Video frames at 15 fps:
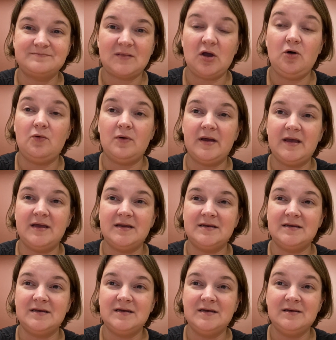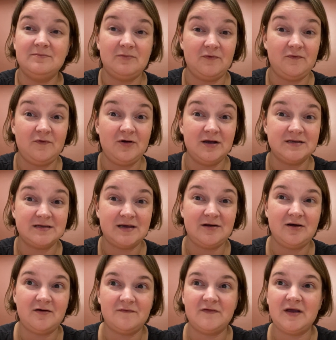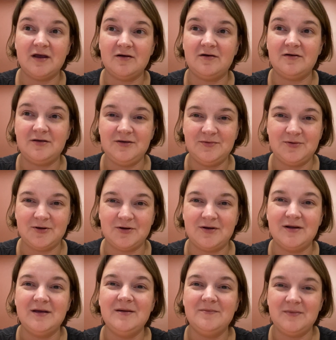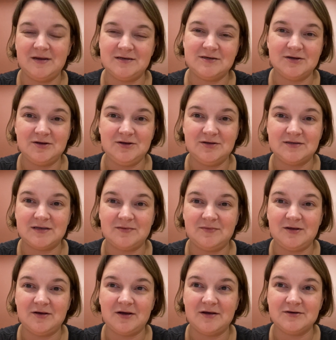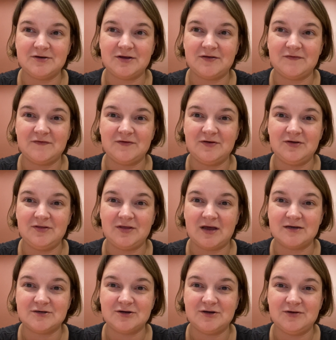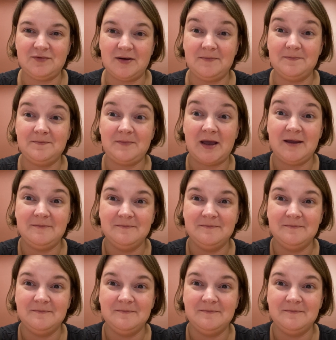Oh, and before I sign off, Carol Hubert, make sure you send me your address for that chart you won. Bye.